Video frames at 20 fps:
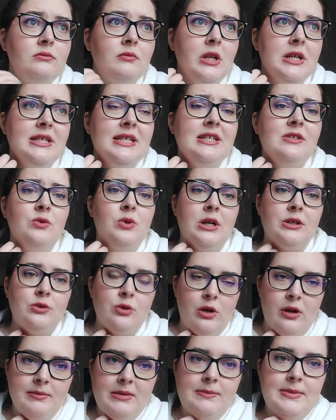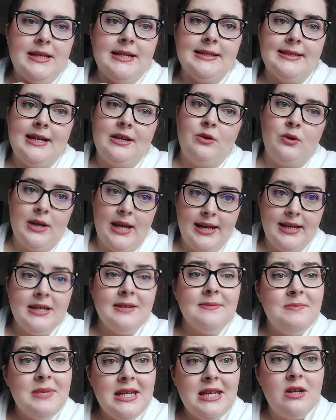It a toll on me because I don't like
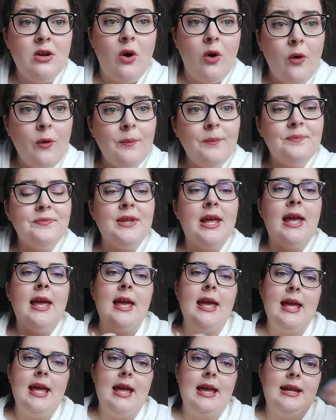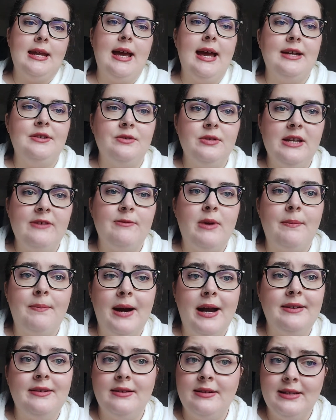being home, and I had to leave my
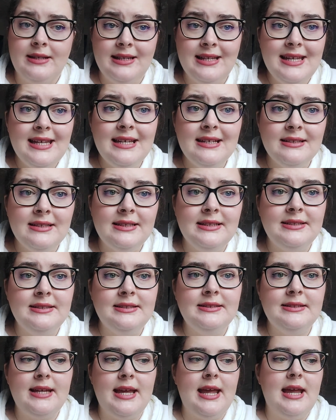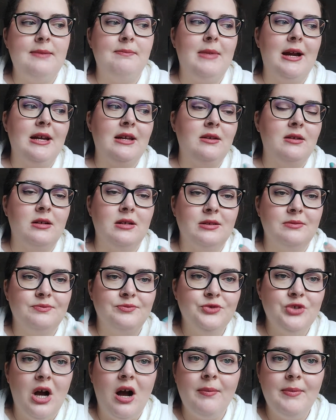partner in England and my
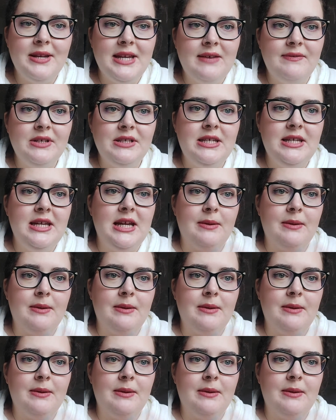job and everything.